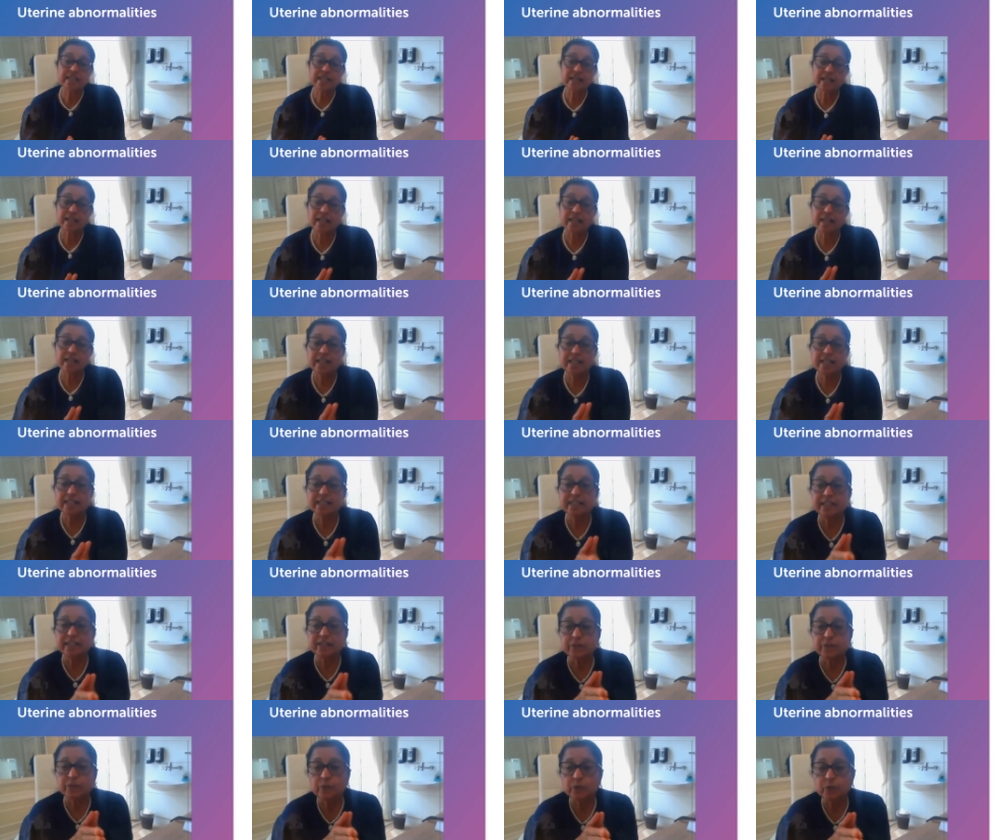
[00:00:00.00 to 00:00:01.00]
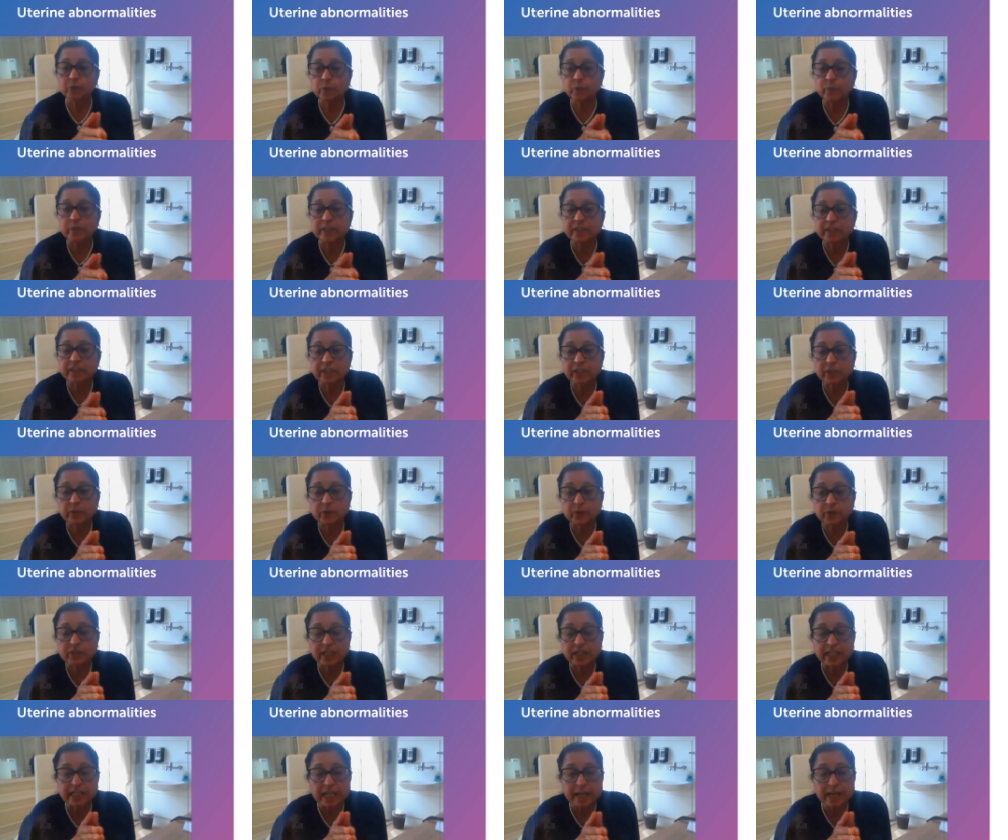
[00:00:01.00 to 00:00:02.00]
anything to do with uterine
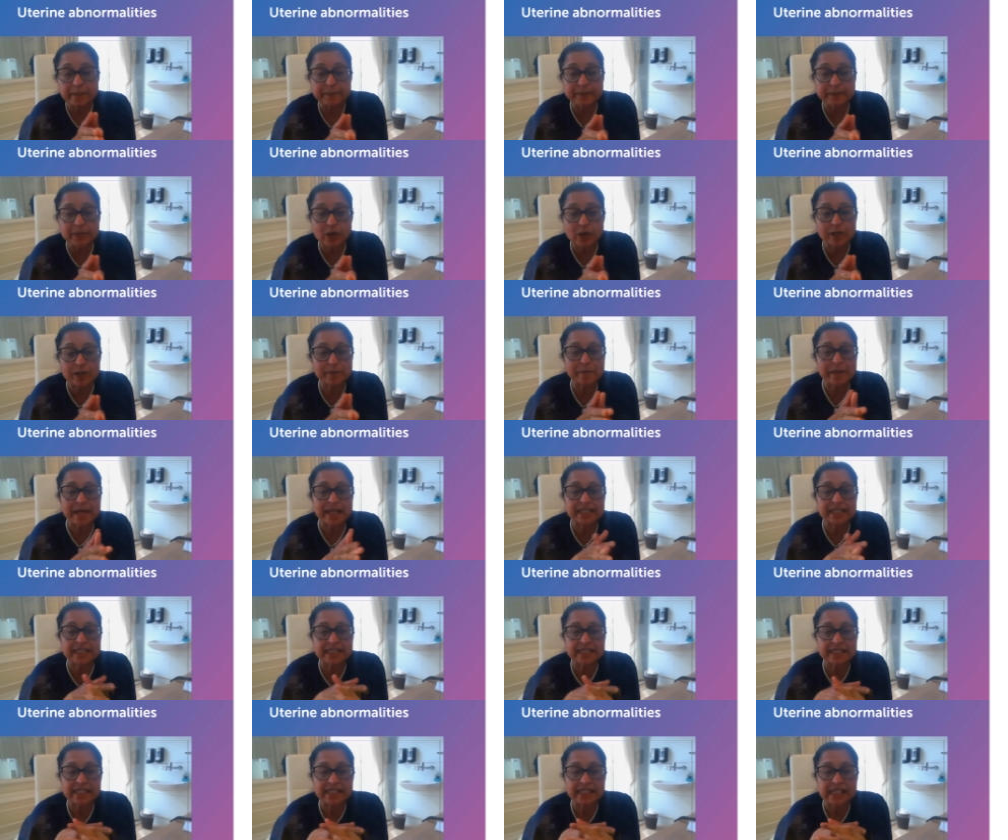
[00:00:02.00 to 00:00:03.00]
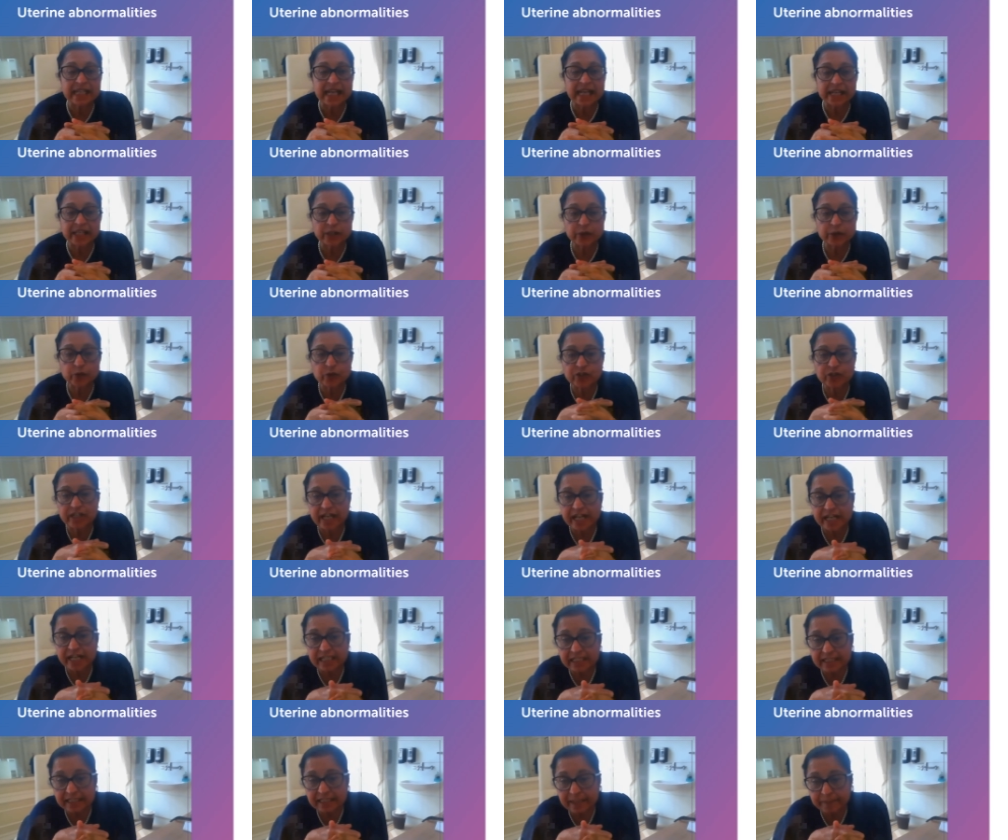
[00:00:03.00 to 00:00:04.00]
abnormality like uterine
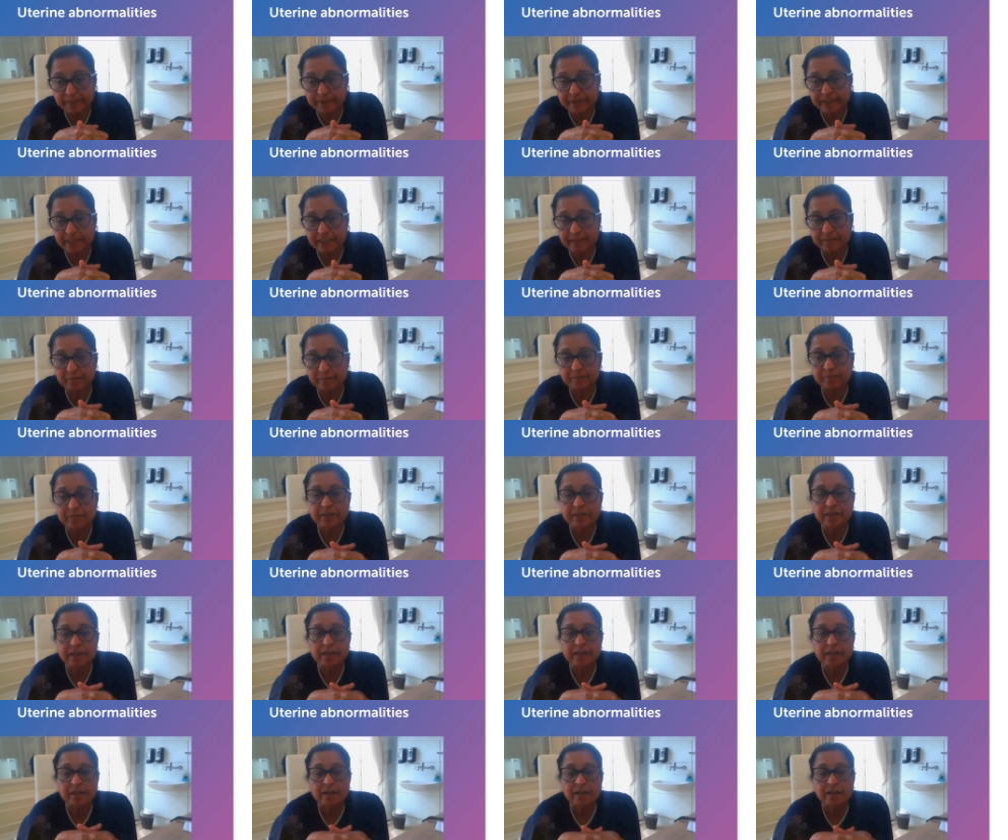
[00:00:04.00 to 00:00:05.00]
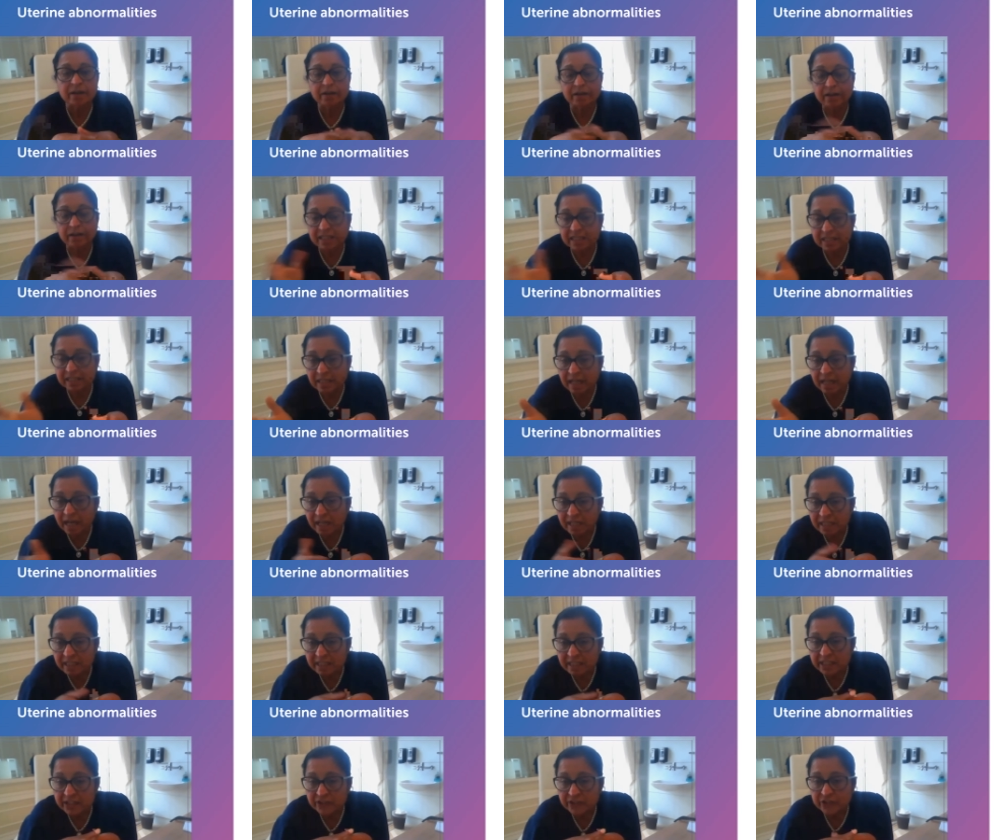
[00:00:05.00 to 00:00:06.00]
septum or scar
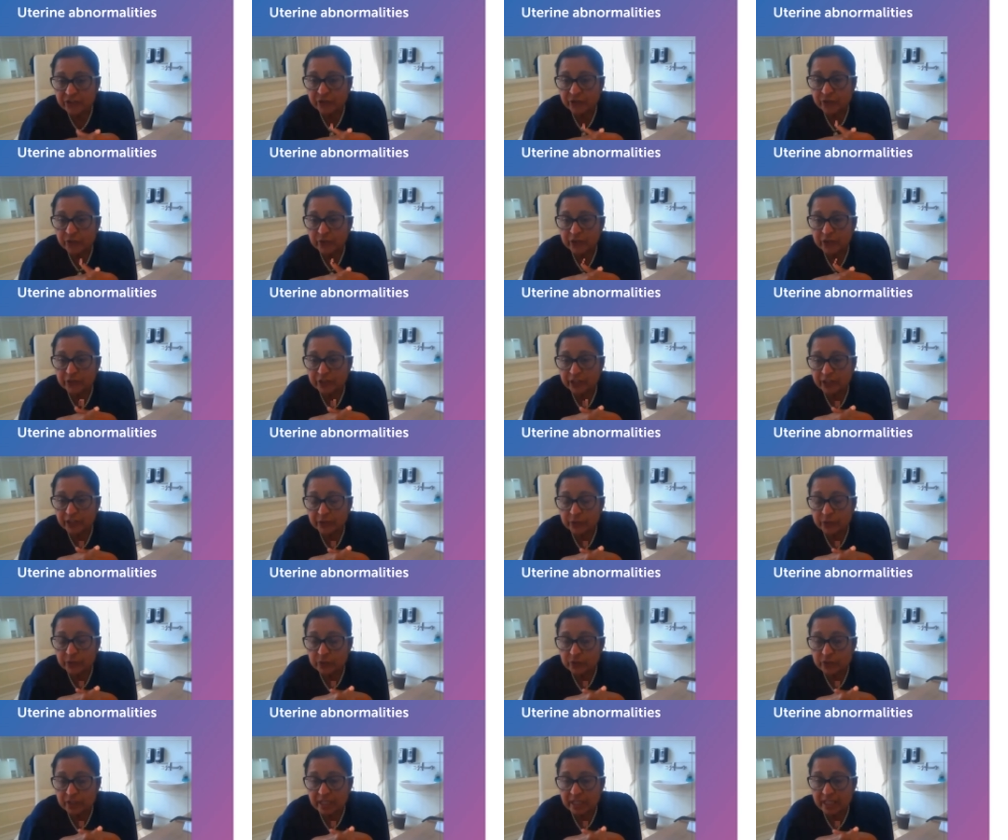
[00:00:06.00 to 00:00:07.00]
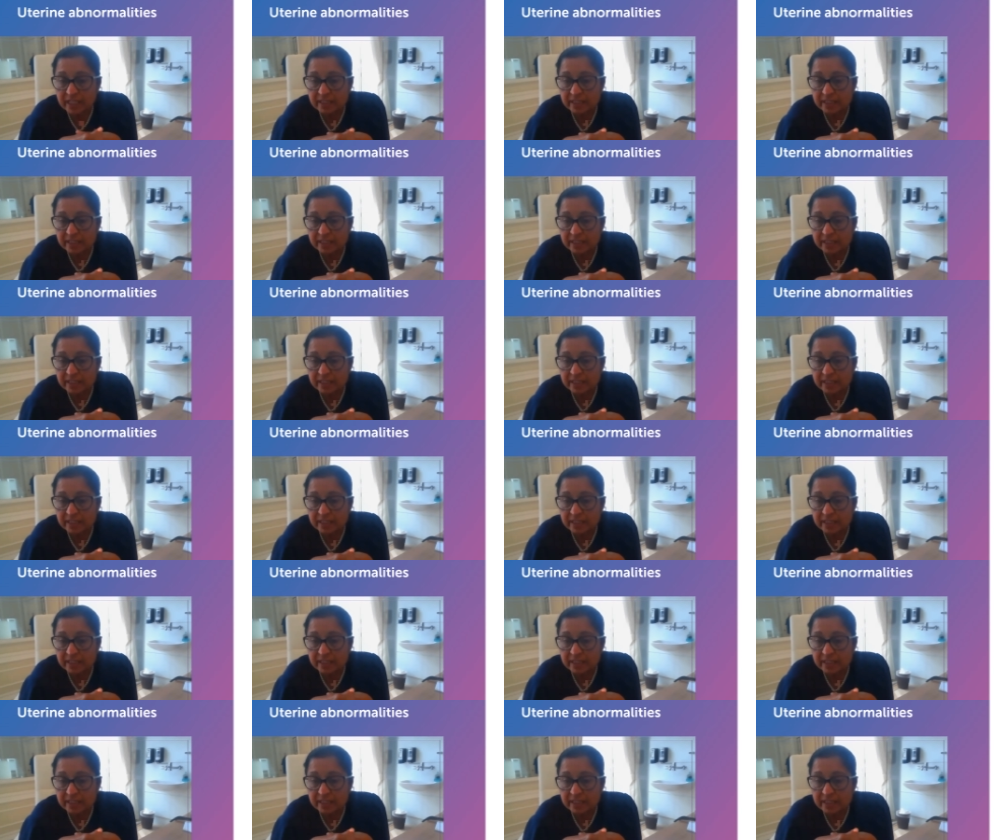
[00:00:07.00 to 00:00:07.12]
tissue in the uterus.